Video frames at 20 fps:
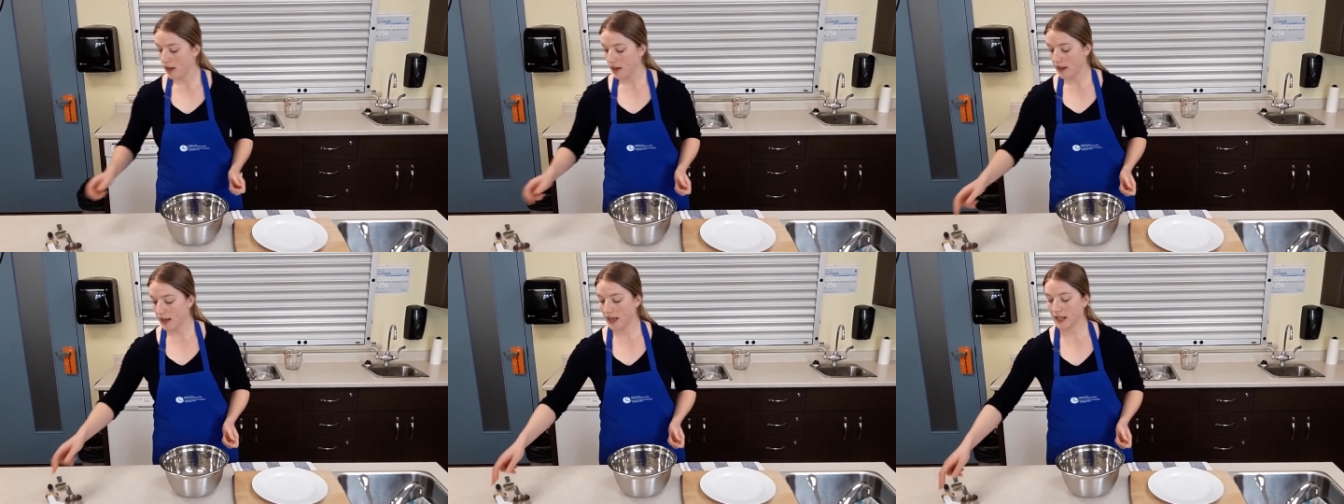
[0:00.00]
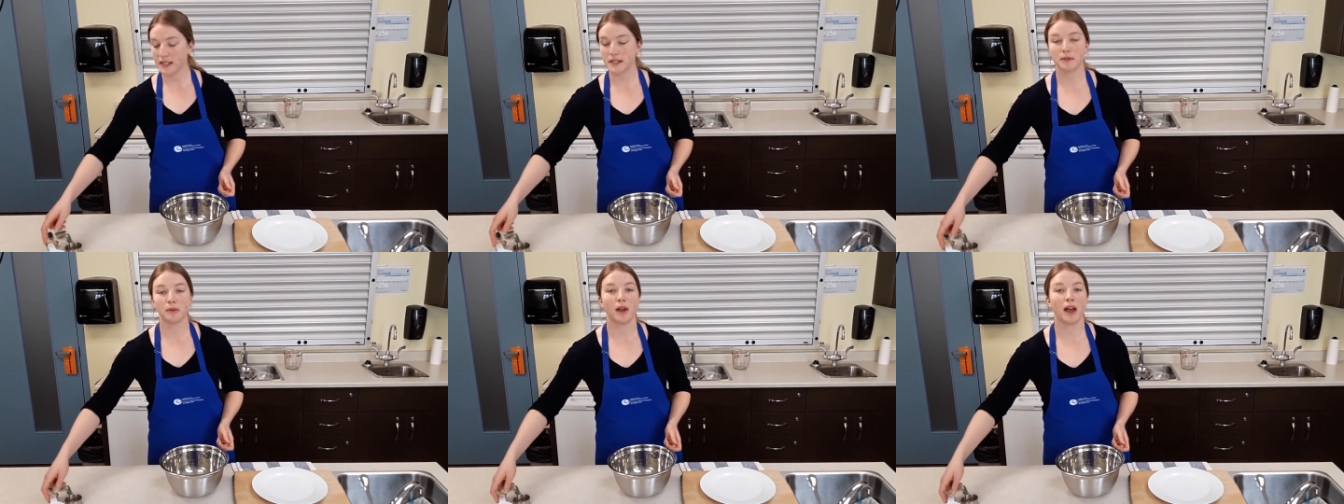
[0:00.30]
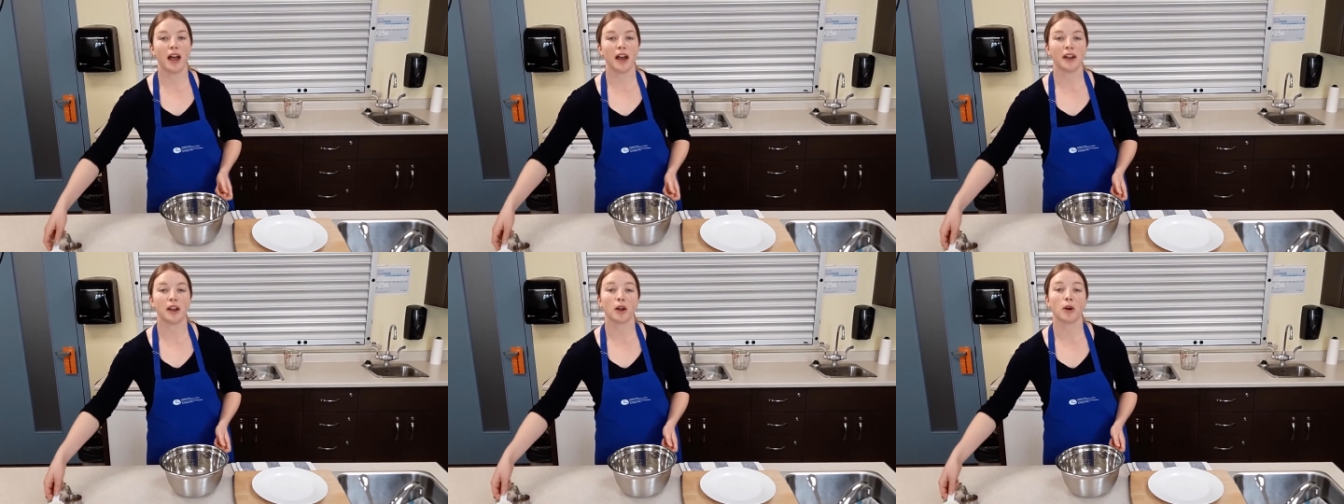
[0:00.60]
Next, we'll
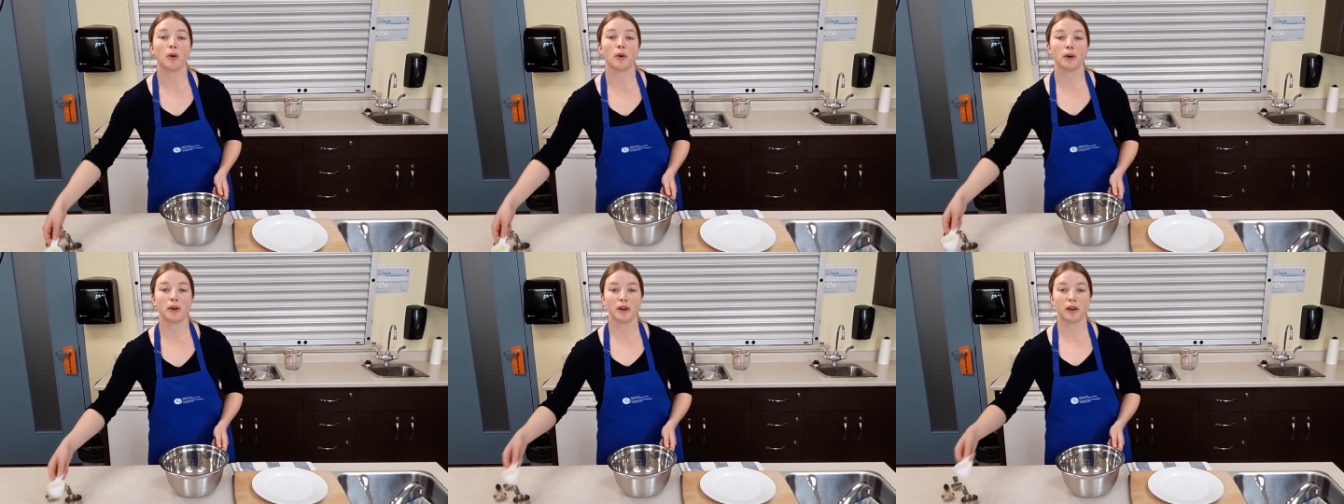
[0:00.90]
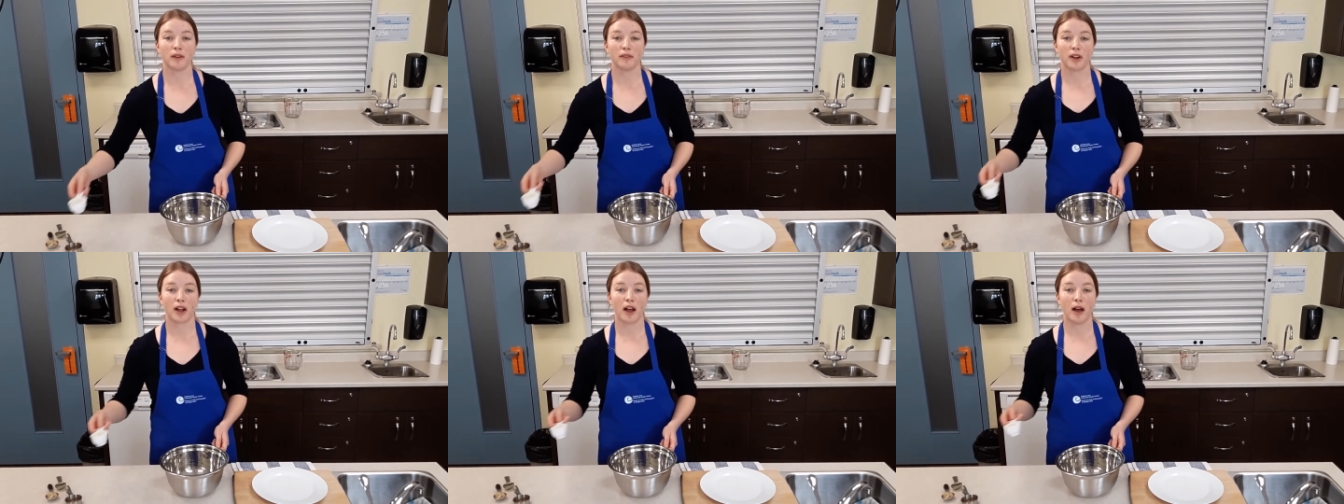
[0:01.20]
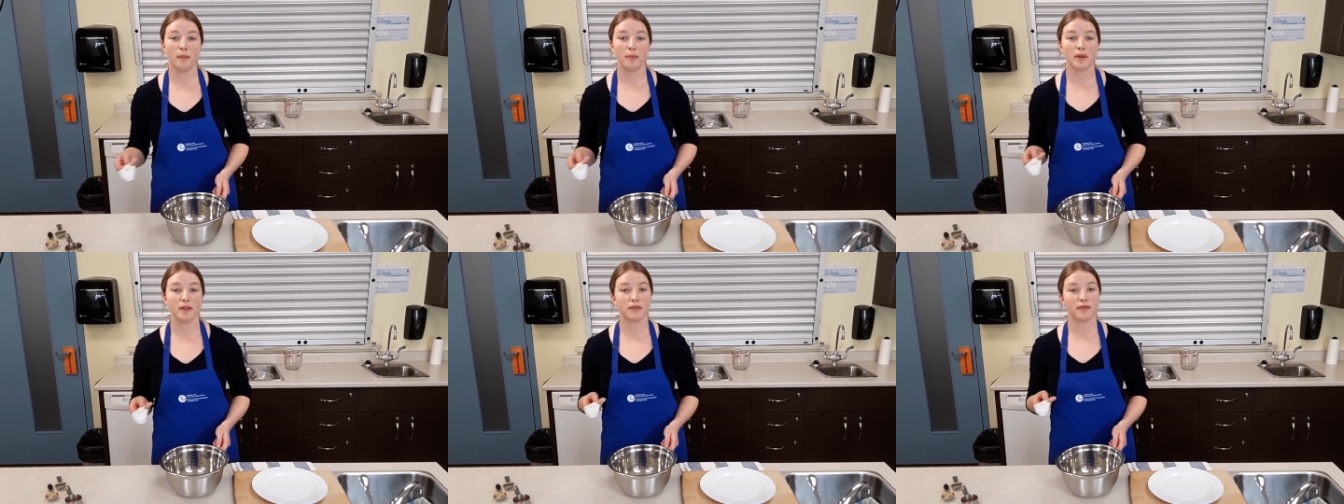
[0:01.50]
add 1/4
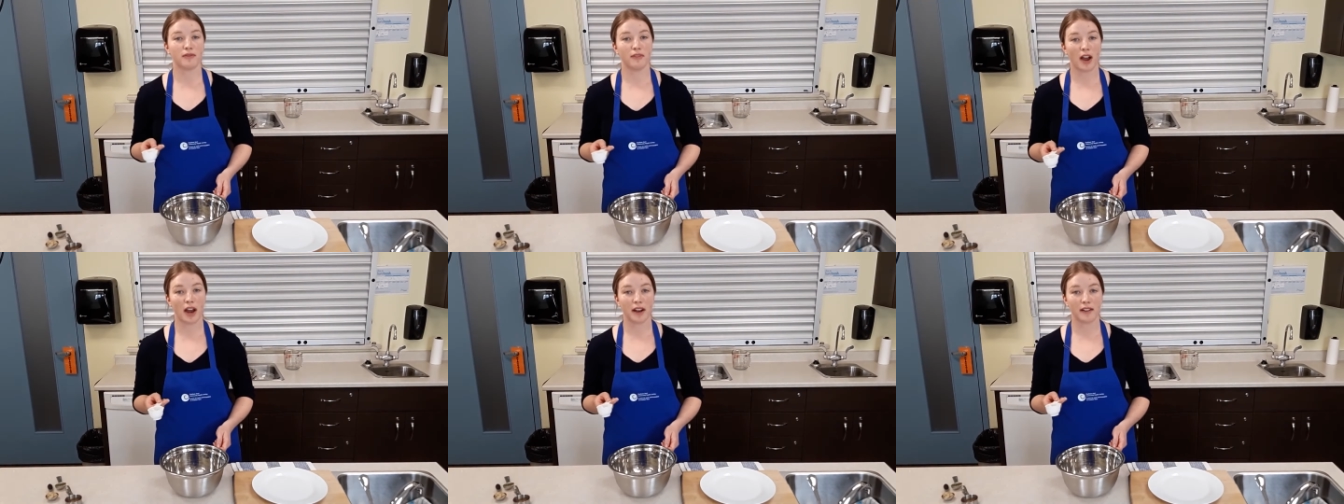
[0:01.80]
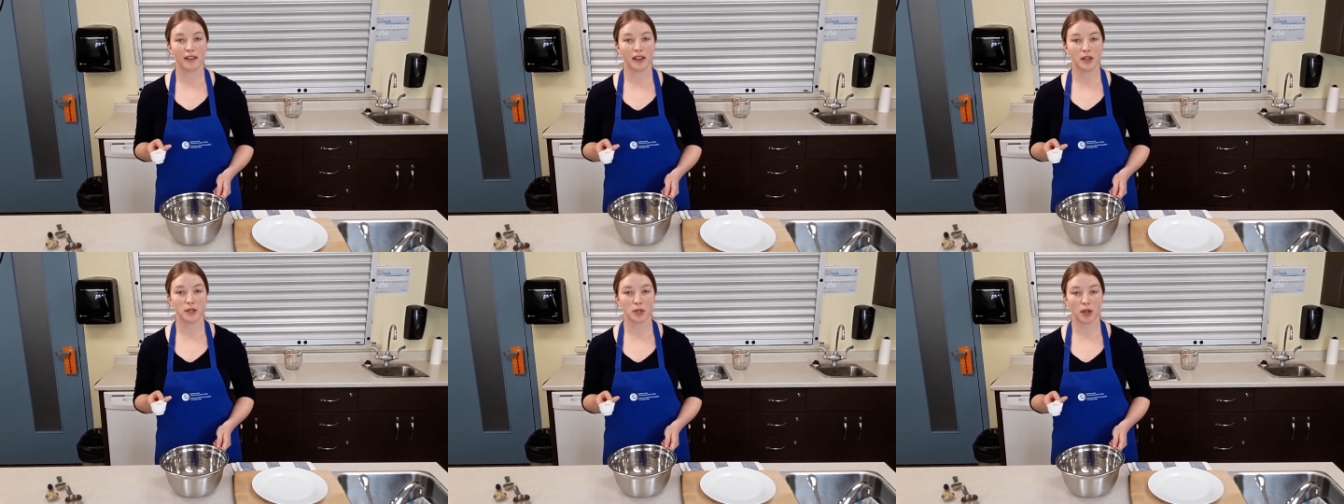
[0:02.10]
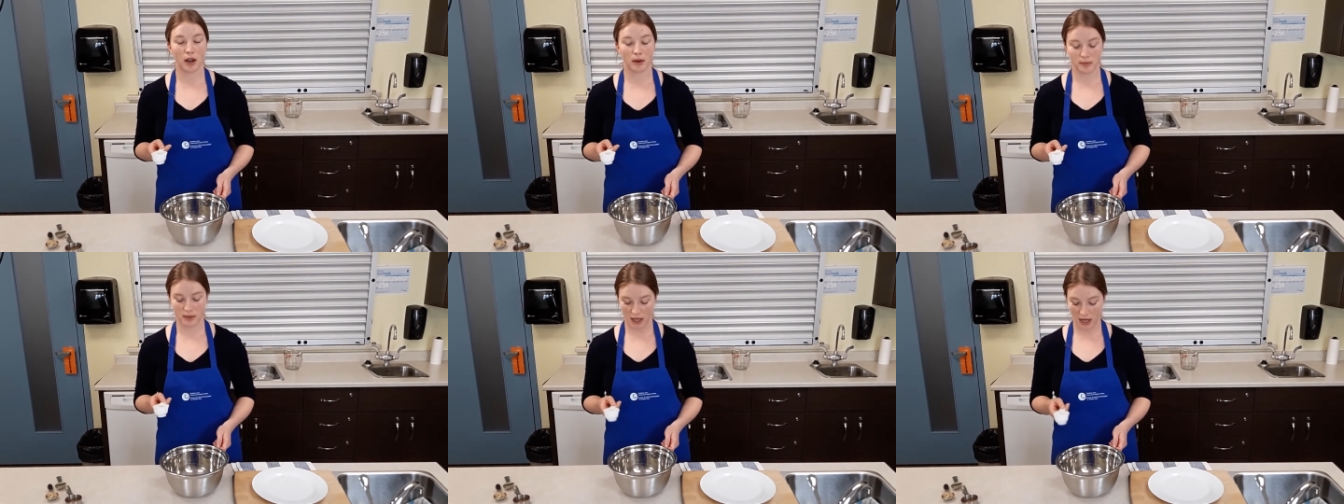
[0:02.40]
cup of finely
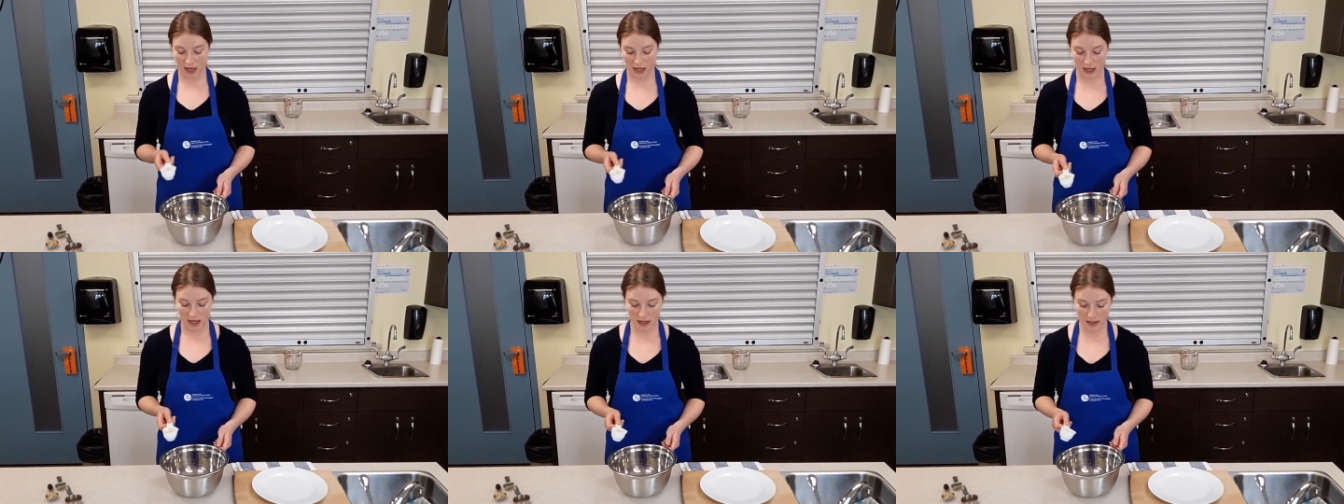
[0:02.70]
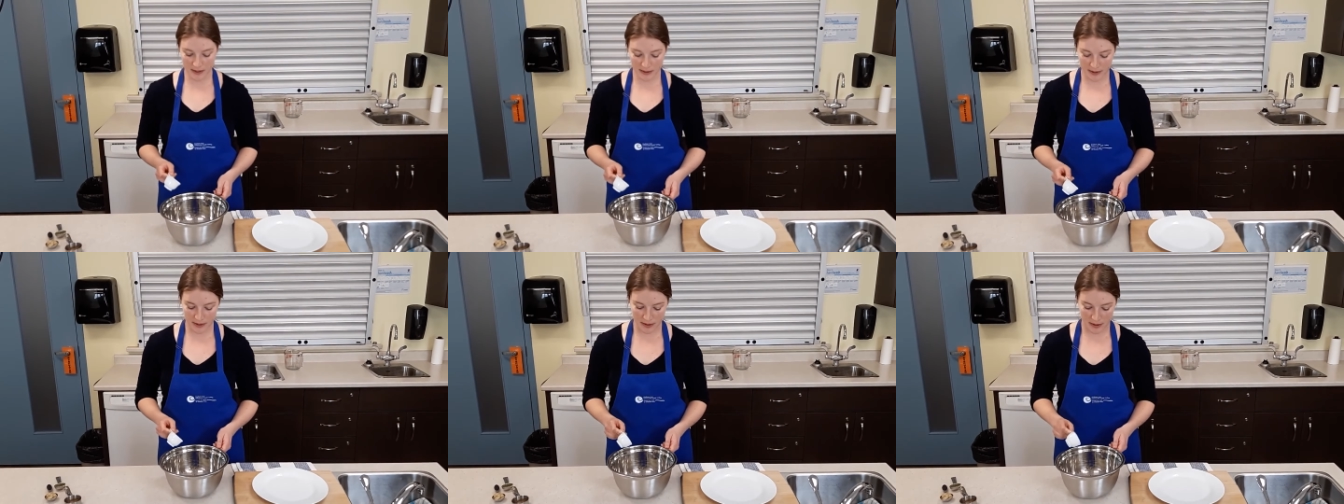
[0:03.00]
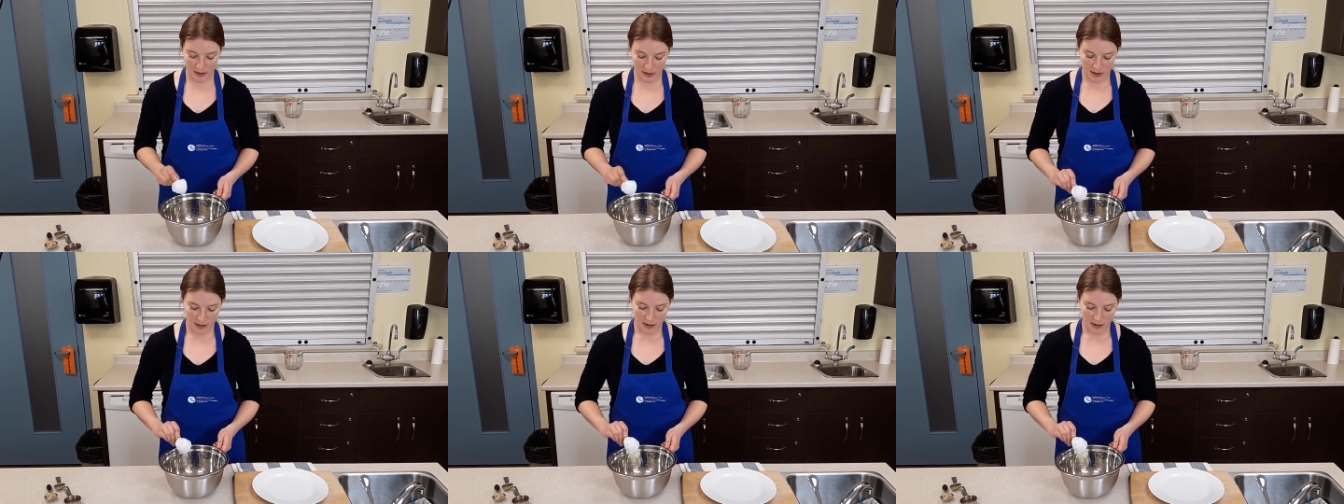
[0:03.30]
chopped onions.